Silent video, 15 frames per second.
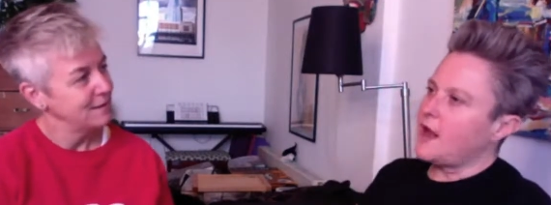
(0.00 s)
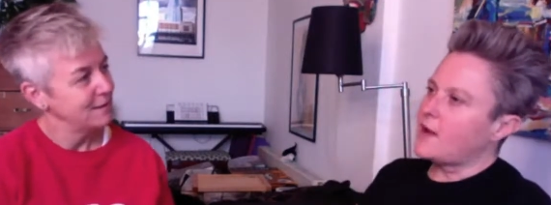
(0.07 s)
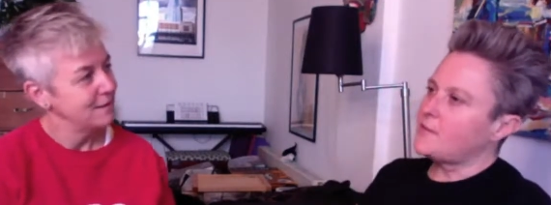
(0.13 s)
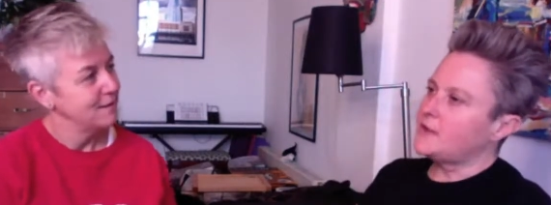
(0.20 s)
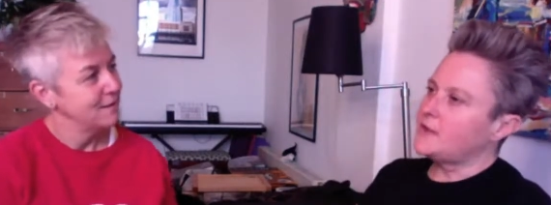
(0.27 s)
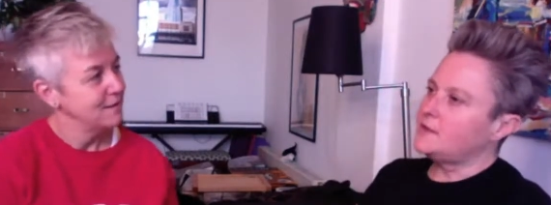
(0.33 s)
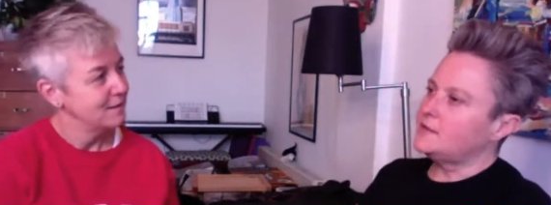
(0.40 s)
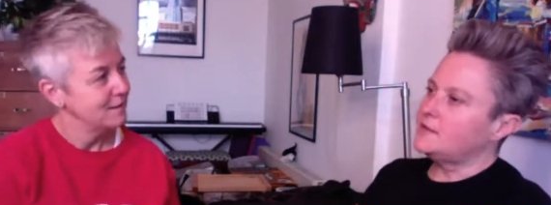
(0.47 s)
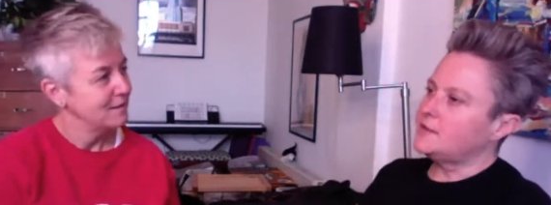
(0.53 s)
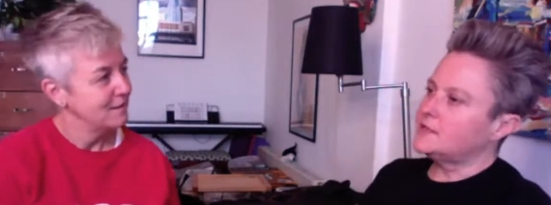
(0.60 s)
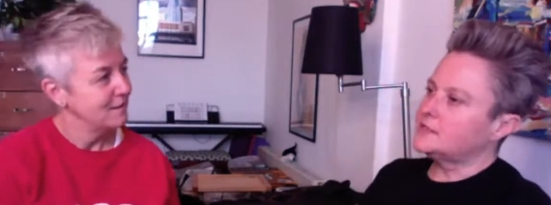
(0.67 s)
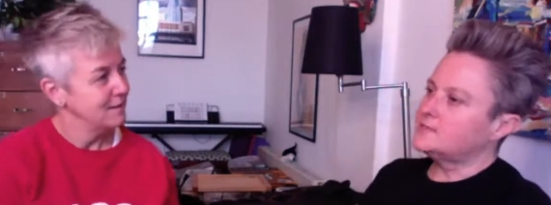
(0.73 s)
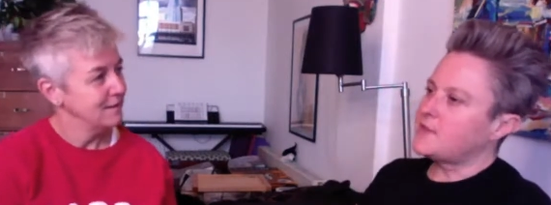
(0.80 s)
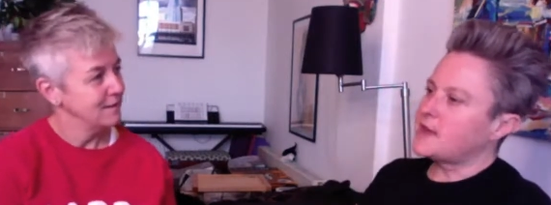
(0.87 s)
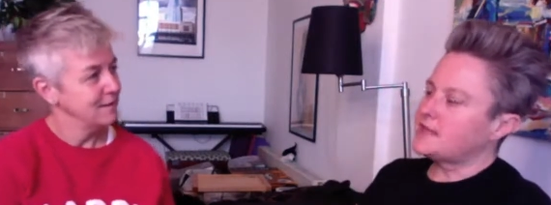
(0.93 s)
Speaker 1: I'm in a,
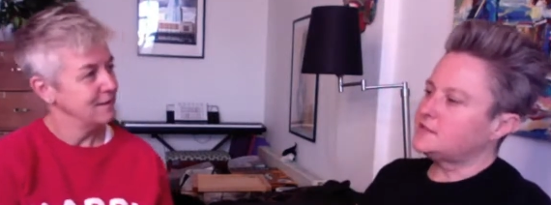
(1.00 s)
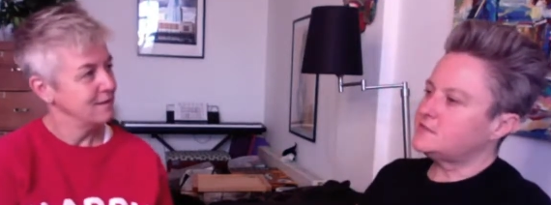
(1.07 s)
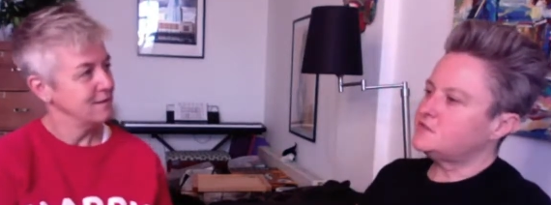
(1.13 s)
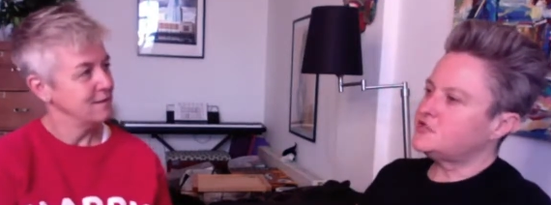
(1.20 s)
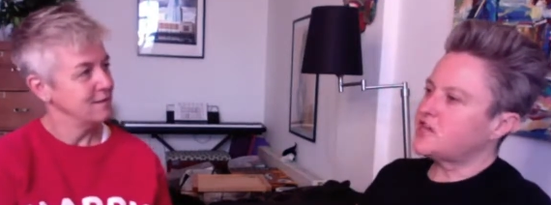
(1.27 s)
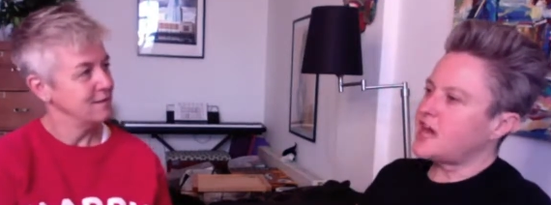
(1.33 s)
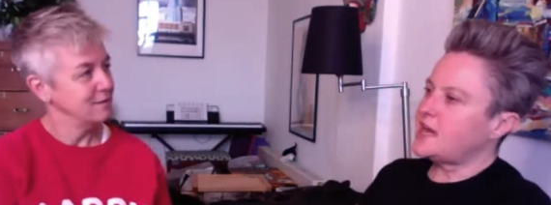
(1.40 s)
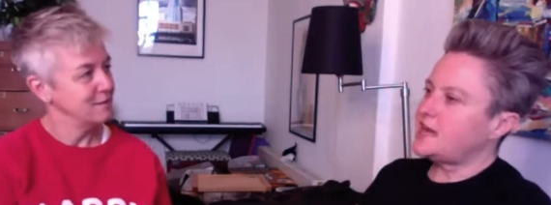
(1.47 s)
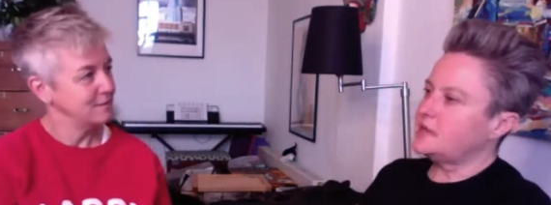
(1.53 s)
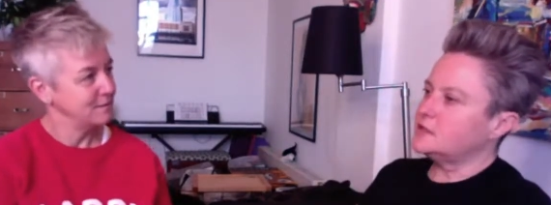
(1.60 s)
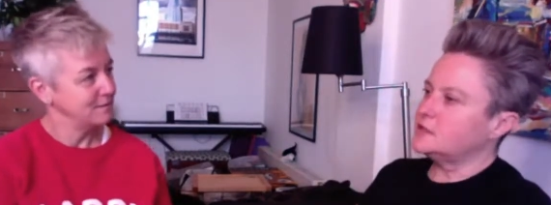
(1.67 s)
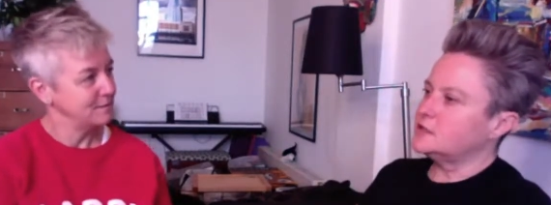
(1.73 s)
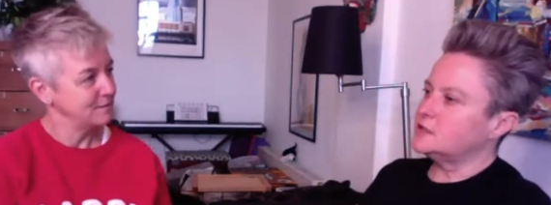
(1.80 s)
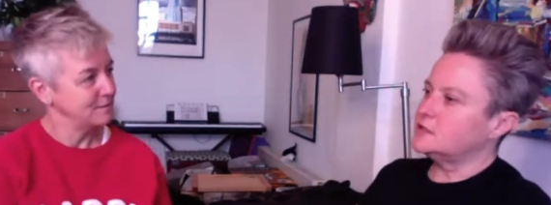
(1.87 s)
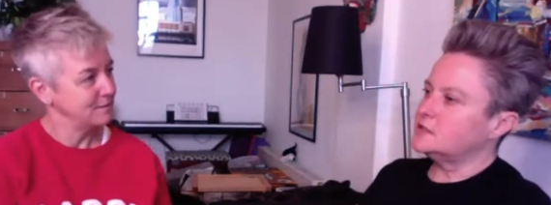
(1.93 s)
a space of
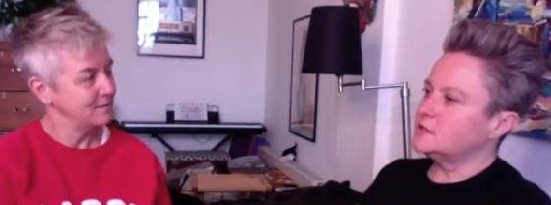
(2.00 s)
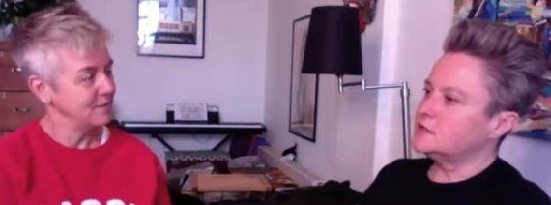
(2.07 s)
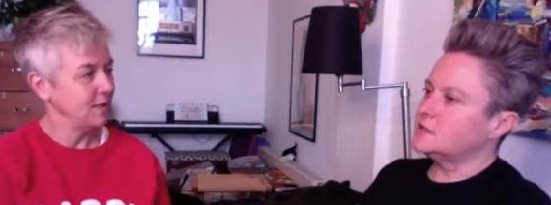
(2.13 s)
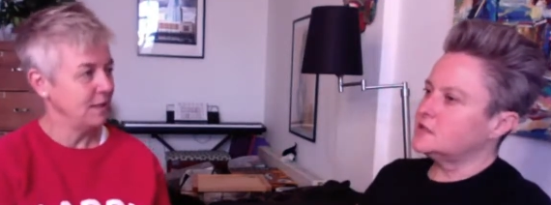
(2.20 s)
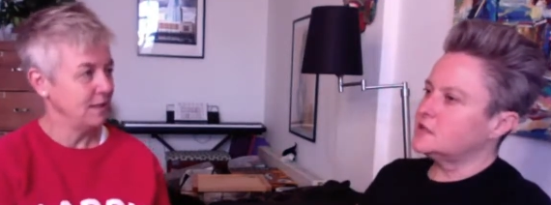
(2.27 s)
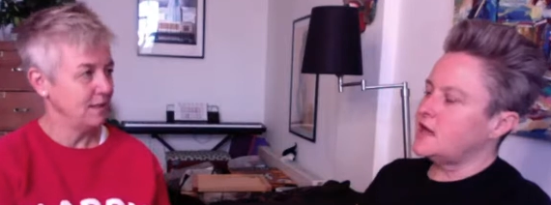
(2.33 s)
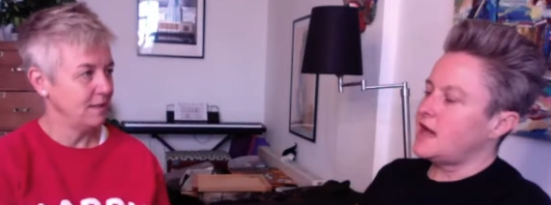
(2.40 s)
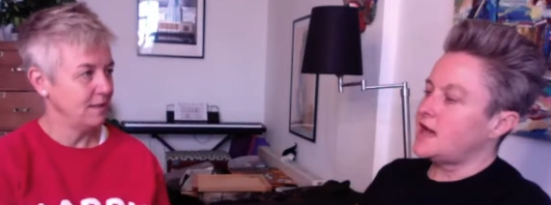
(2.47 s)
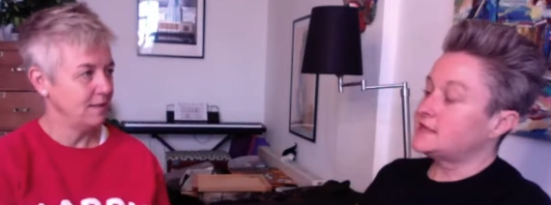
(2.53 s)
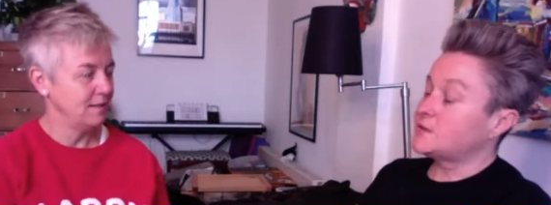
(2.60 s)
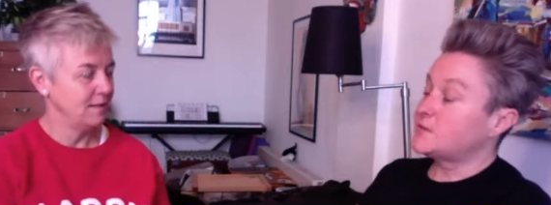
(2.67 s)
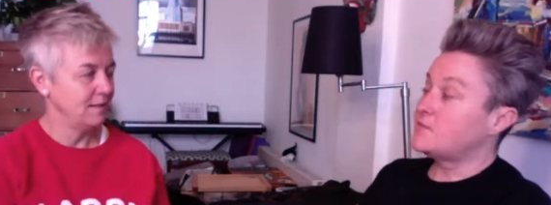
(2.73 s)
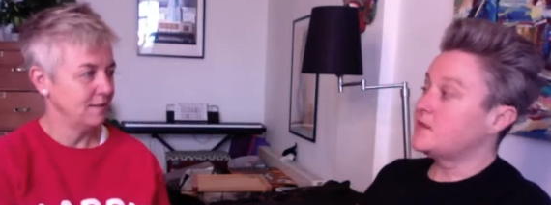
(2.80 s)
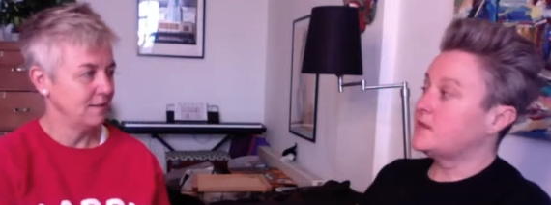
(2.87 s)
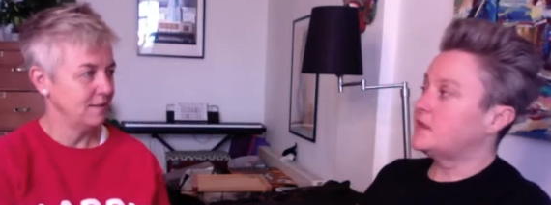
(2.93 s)
change. Yeah. And
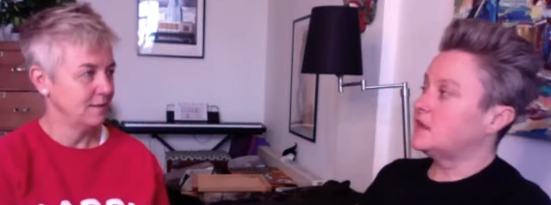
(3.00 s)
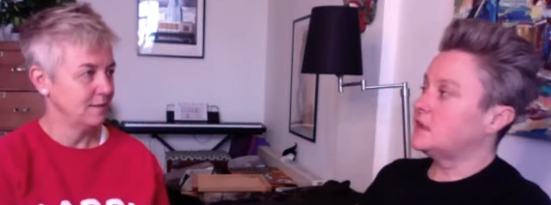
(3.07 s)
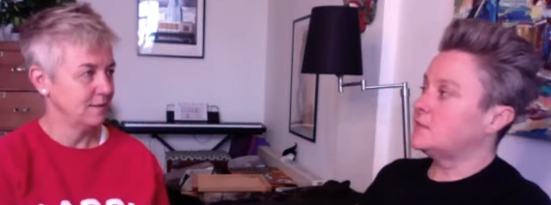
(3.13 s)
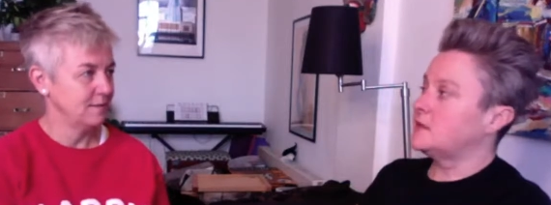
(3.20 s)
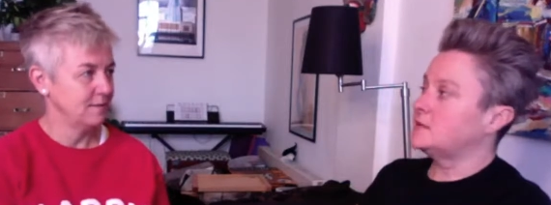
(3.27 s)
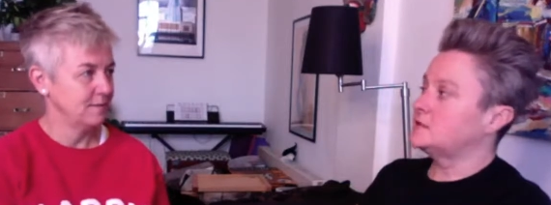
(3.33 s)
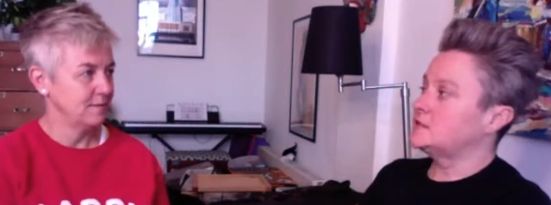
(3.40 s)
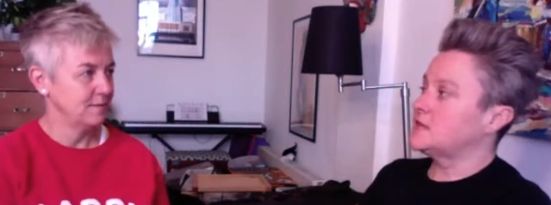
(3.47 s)
so I'm thinking about